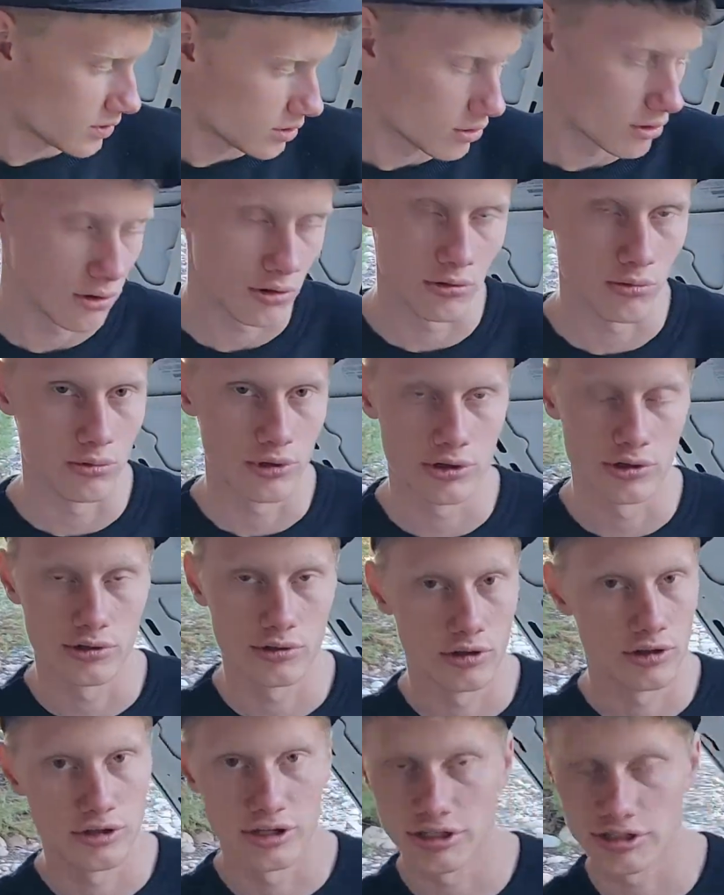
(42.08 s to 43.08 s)
all the weird
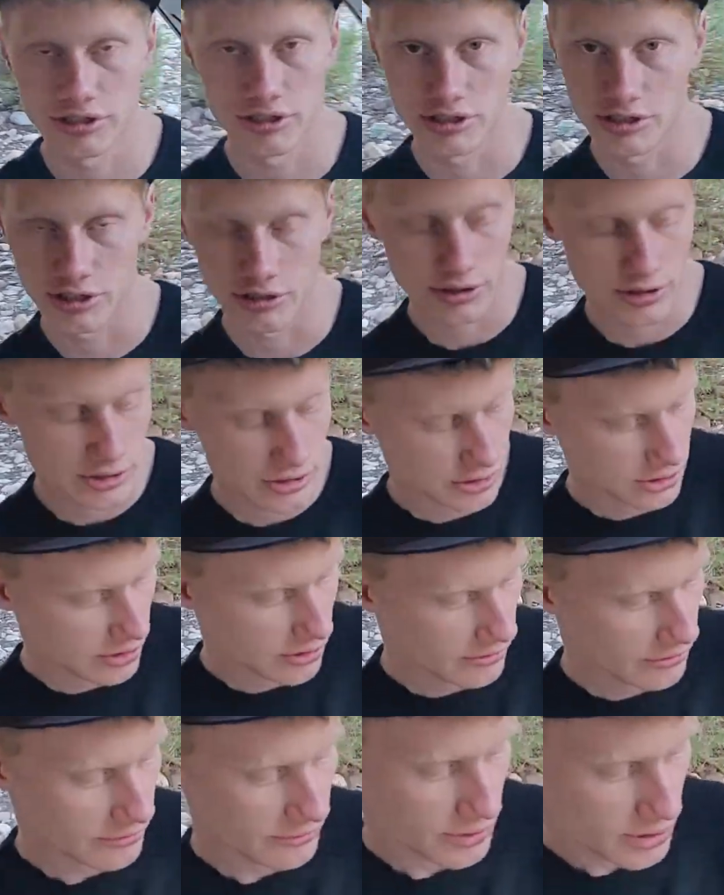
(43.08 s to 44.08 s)
unnecessary
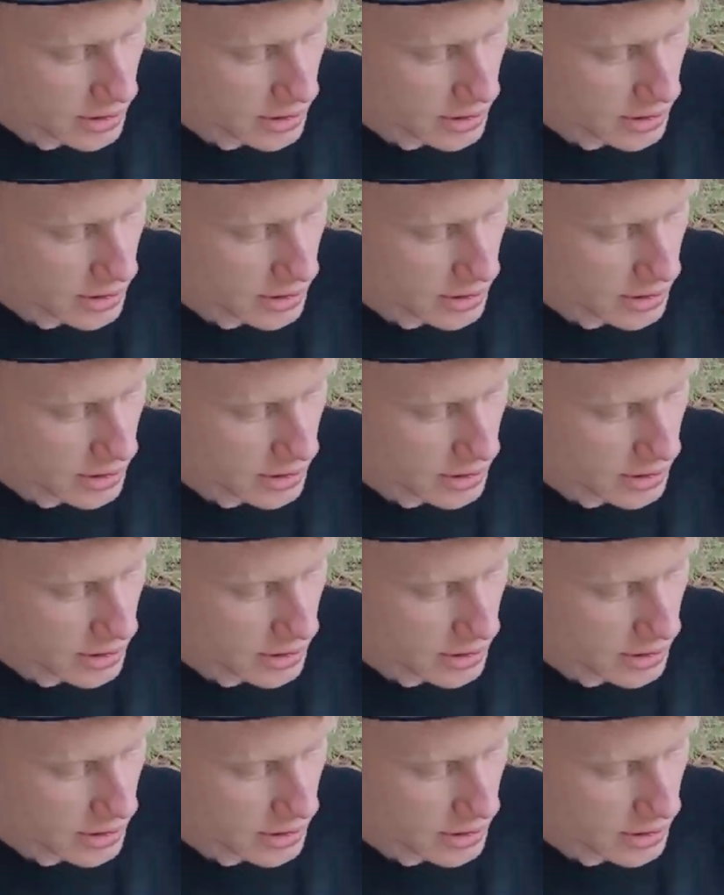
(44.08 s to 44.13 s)
stuff.